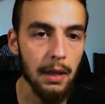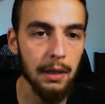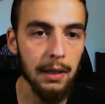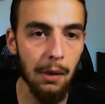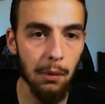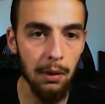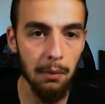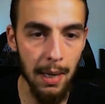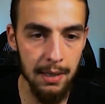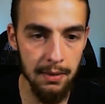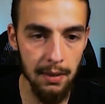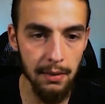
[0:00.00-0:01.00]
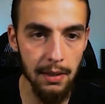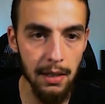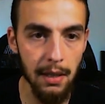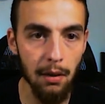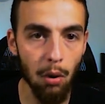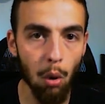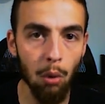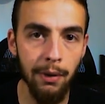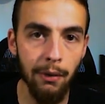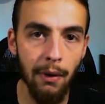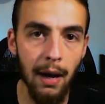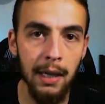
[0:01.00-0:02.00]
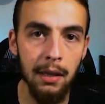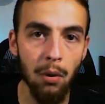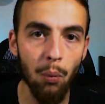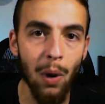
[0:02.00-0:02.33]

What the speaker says: and I will basically override